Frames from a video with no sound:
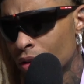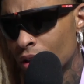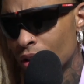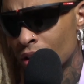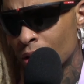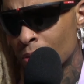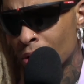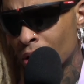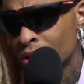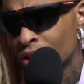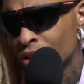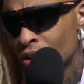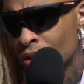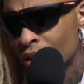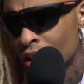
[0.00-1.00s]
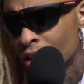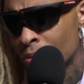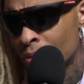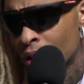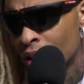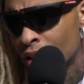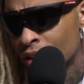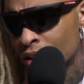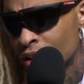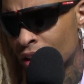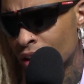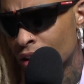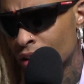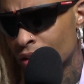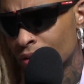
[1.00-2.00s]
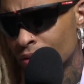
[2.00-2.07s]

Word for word: Yeah, bro, just doing him, and it's like